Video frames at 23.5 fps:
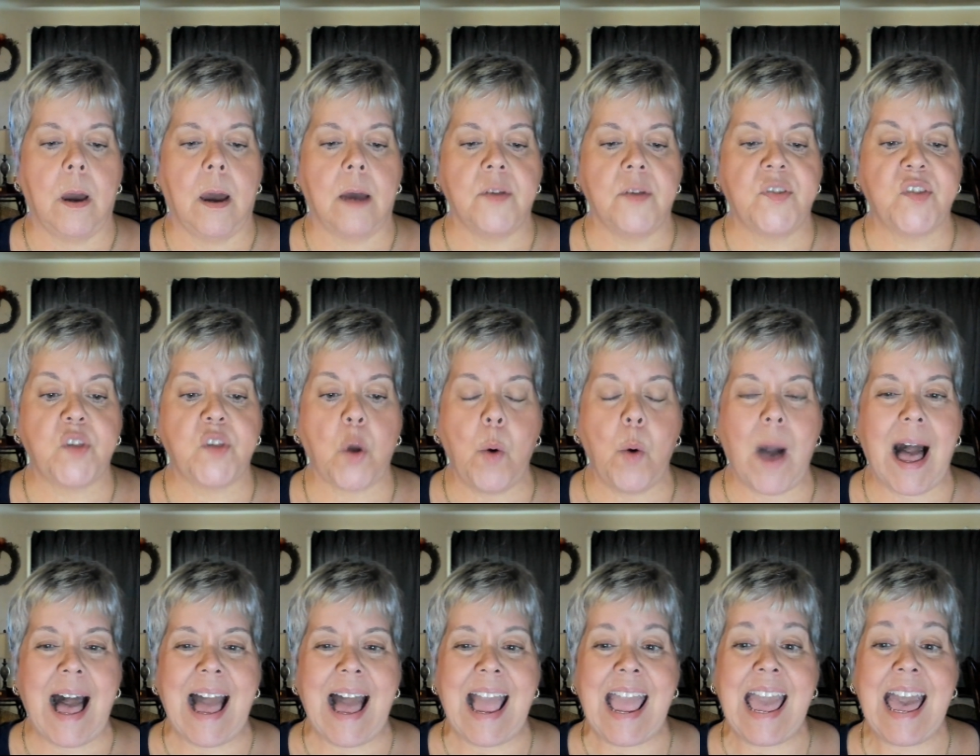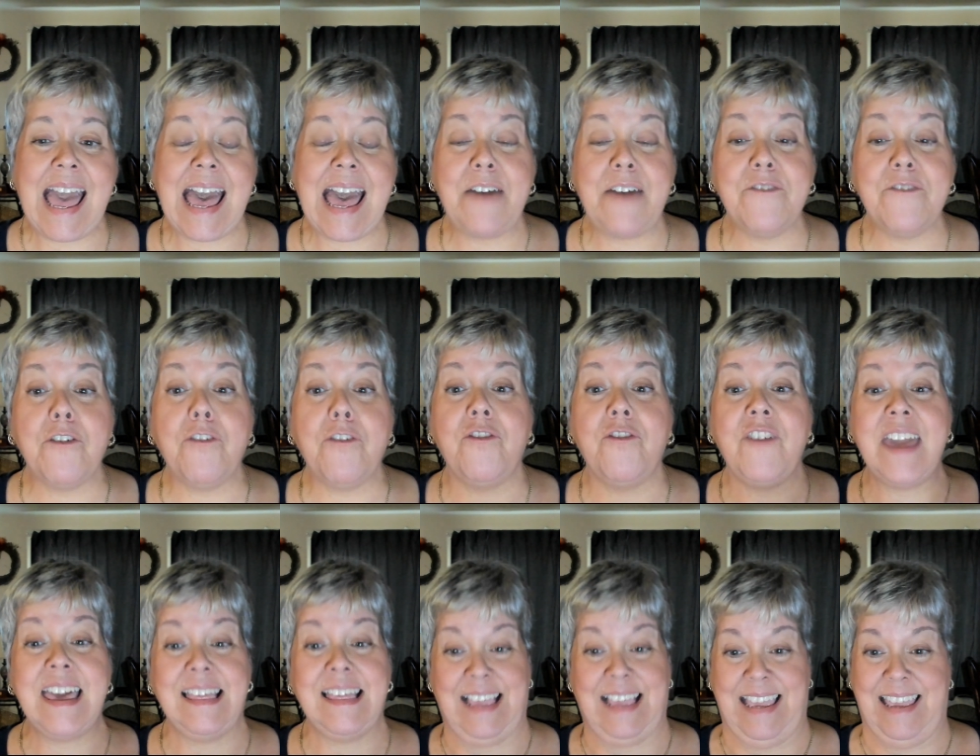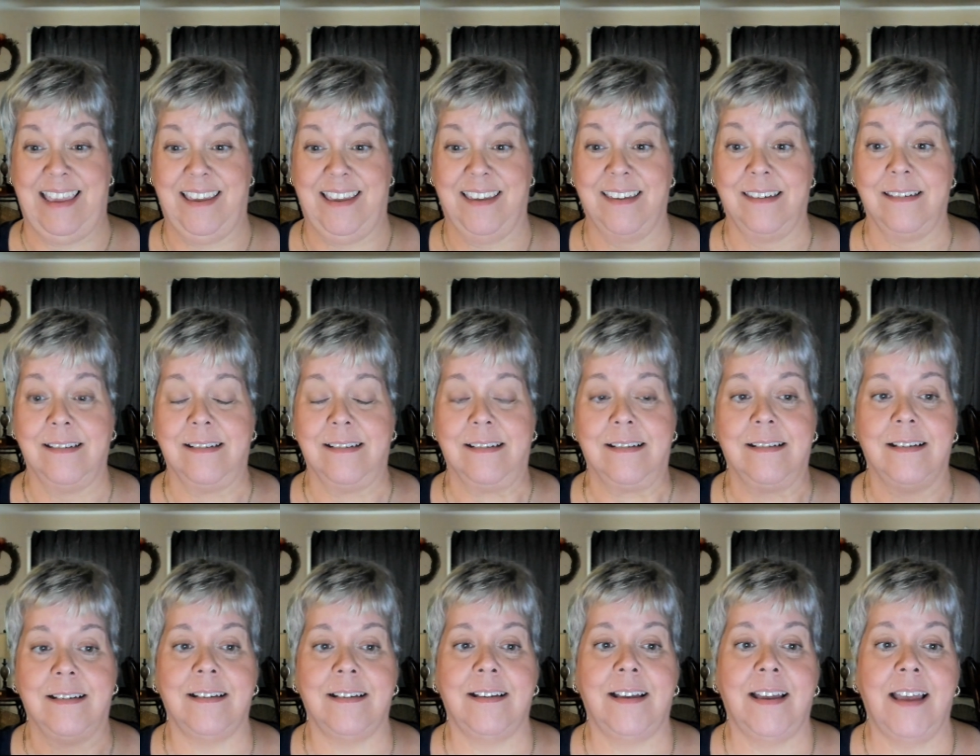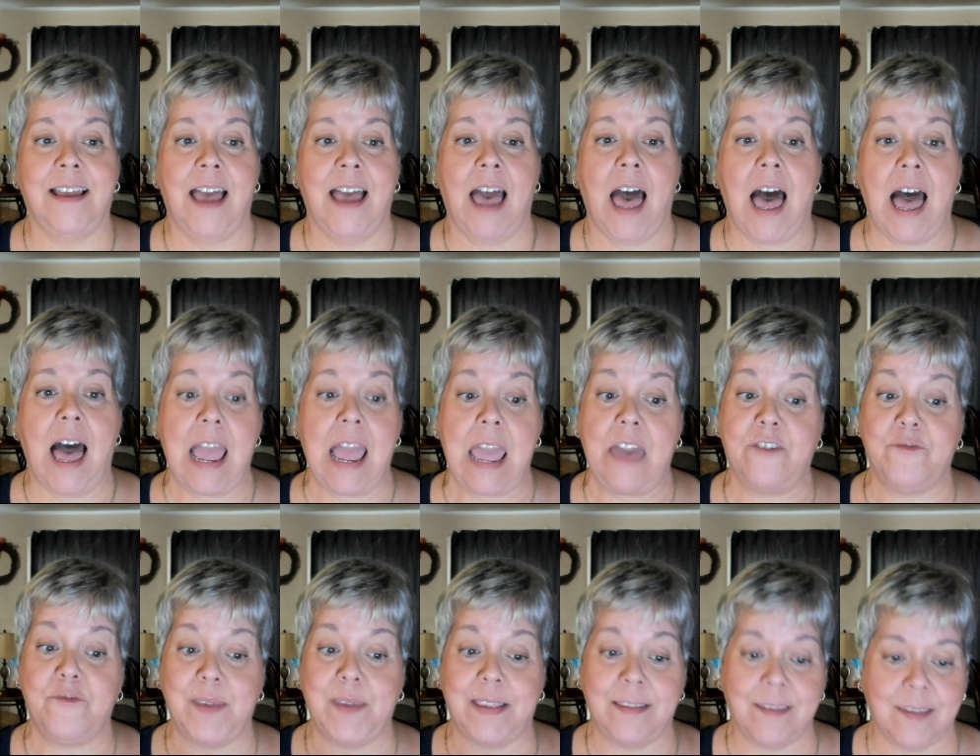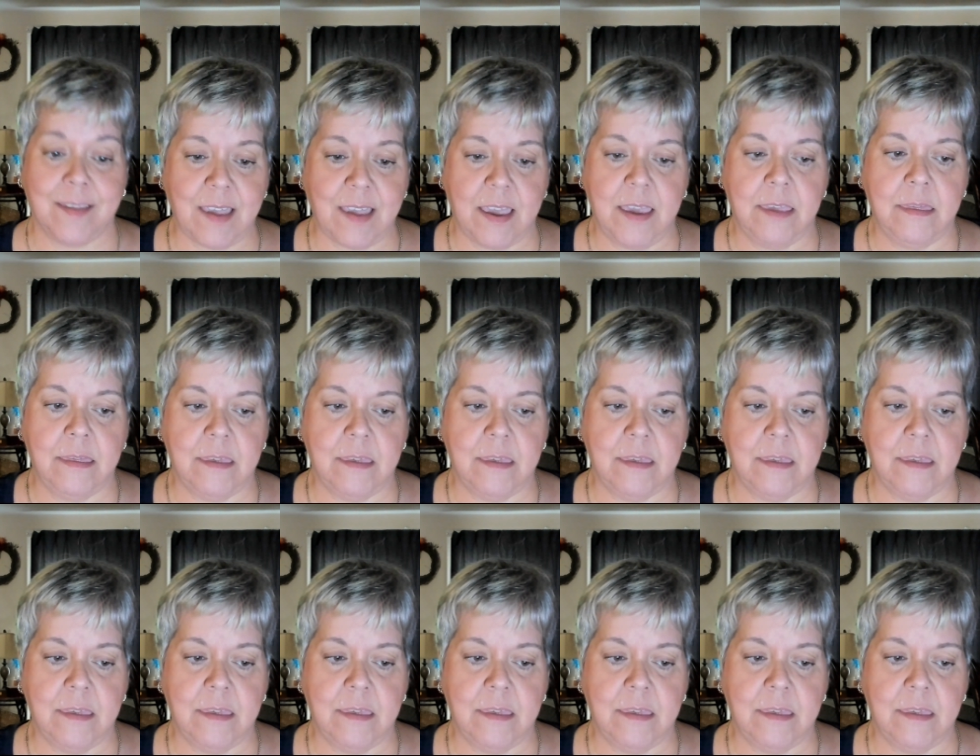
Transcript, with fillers: So I have a feeling I have been saying